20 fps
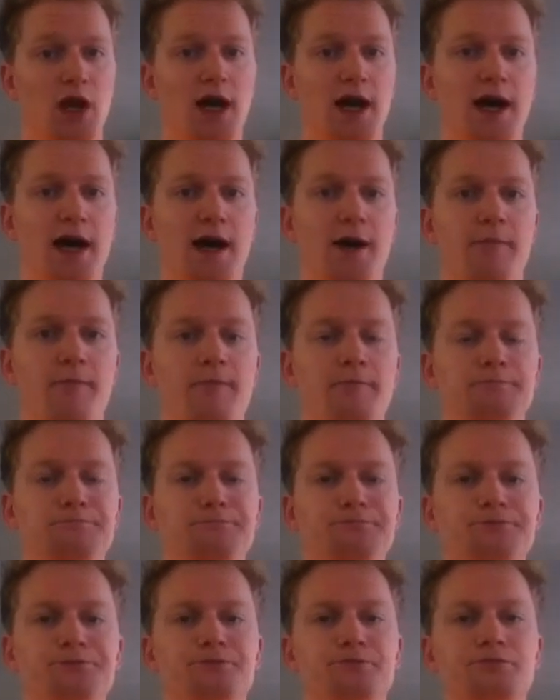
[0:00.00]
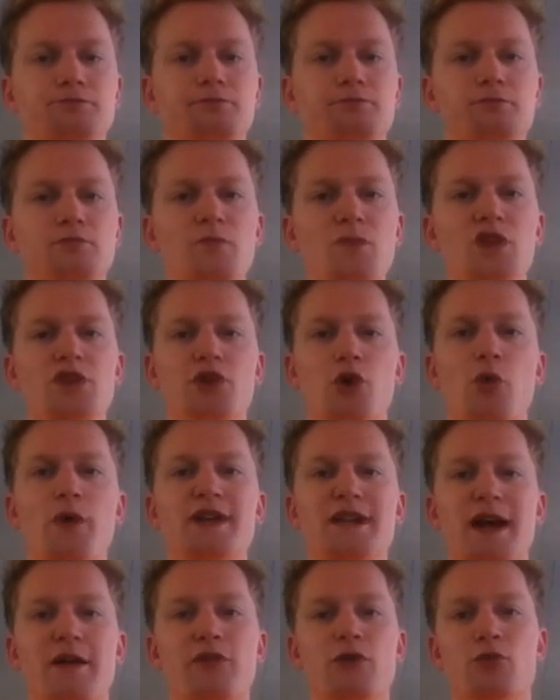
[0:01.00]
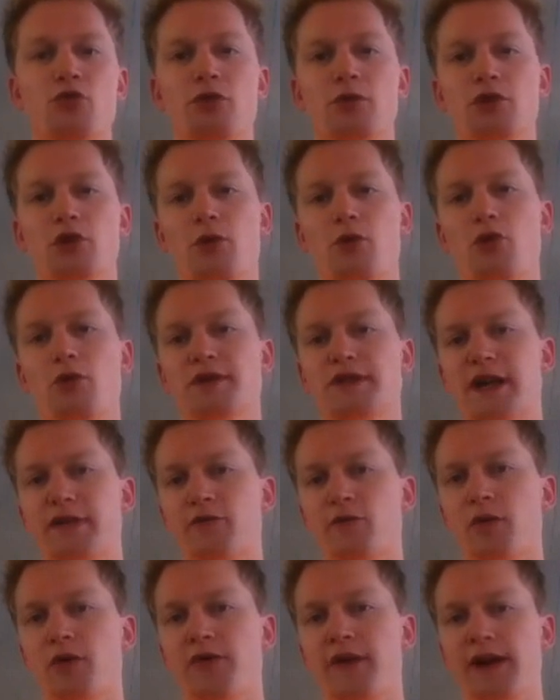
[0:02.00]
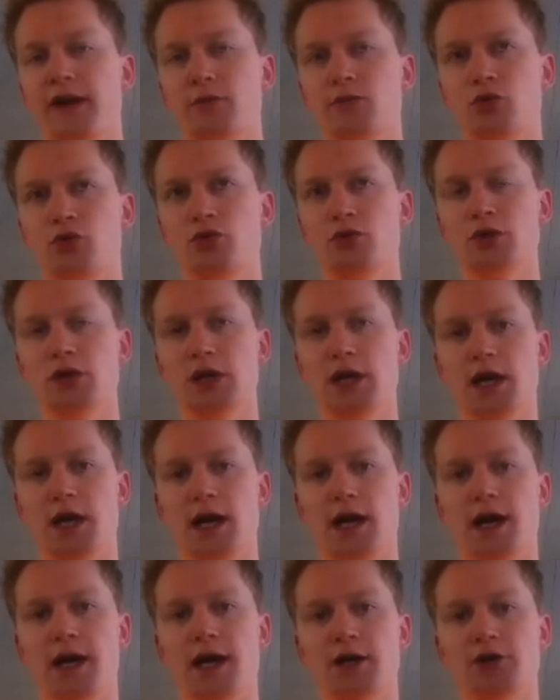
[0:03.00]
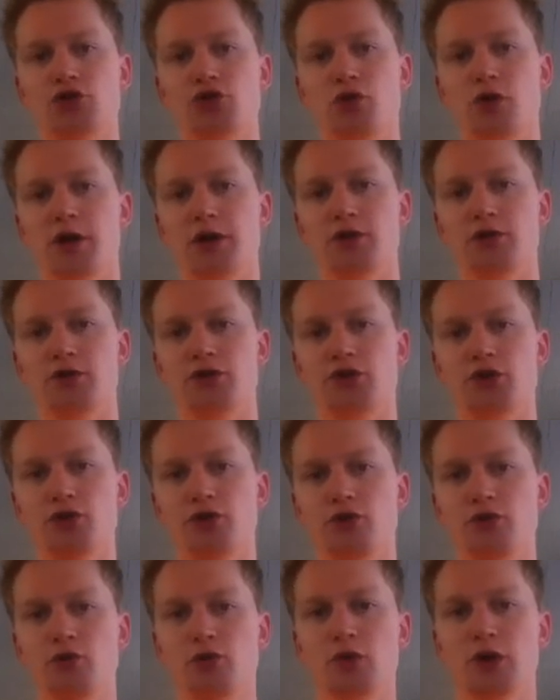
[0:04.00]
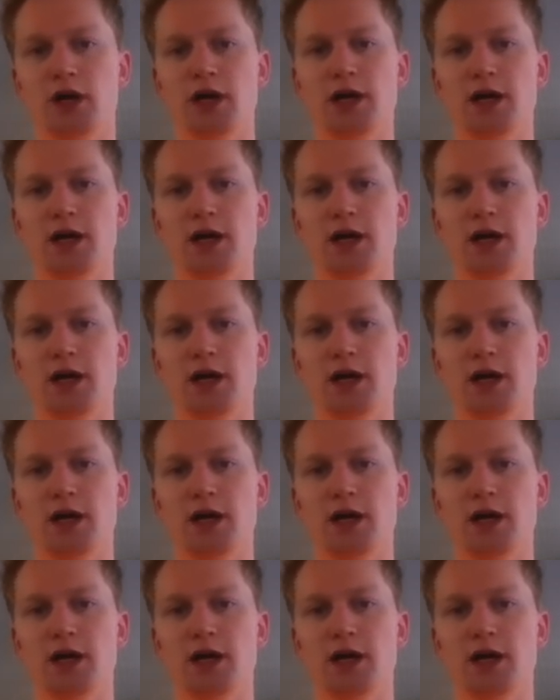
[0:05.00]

So always have them on you. Always have them available. Try not to